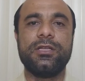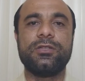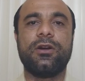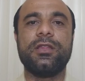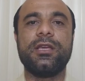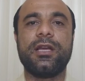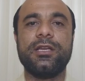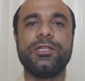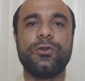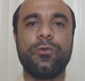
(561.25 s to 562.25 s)
these are the
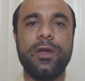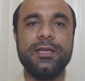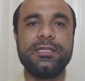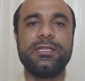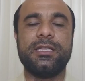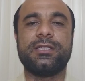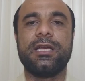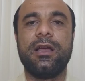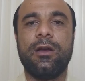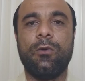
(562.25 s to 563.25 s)

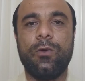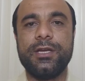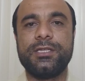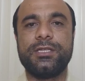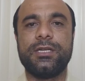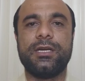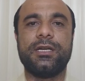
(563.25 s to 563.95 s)
consequences which